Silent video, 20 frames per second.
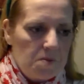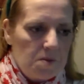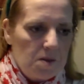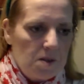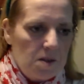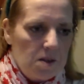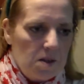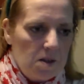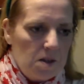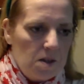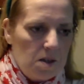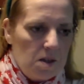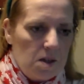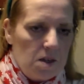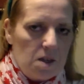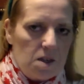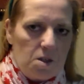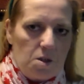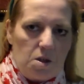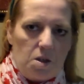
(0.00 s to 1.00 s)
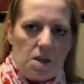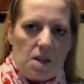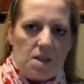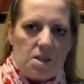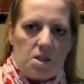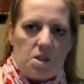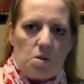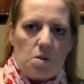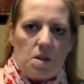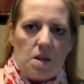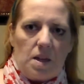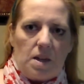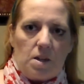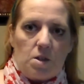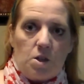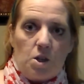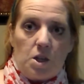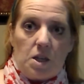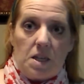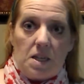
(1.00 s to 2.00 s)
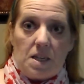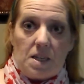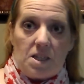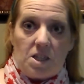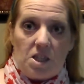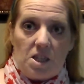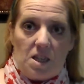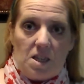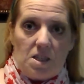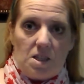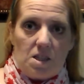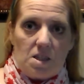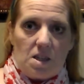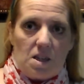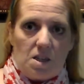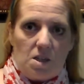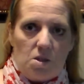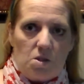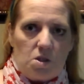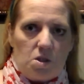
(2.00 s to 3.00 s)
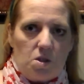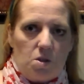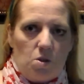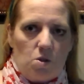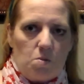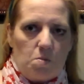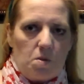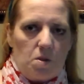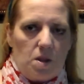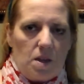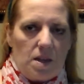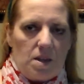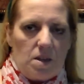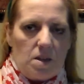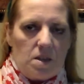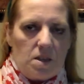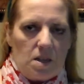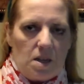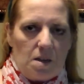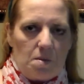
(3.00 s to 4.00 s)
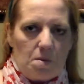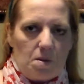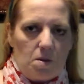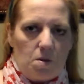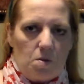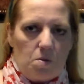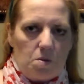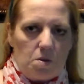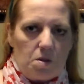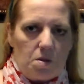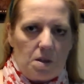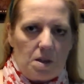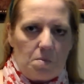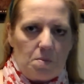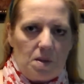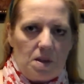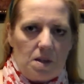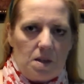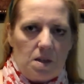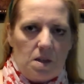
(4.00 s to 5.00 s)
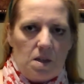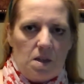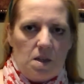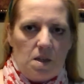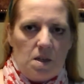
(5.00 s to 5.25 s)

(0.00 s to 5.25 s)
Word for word: If you guys do a lot of cookie exchanges, I used to do them a long time ago with like my